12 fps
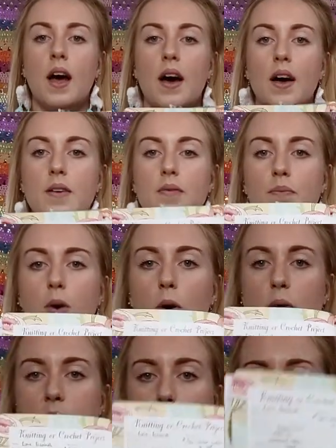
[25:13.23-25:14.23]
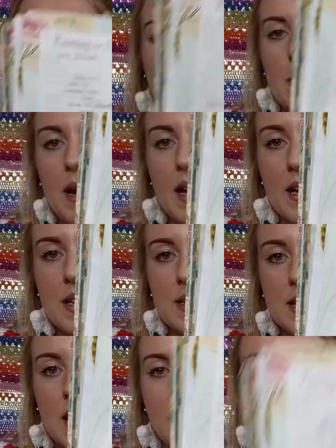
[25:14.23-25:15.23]
I've always planned my
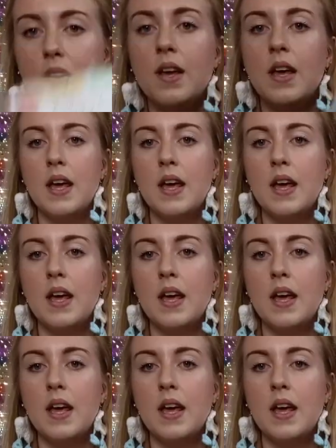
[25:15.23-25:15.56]
blankets out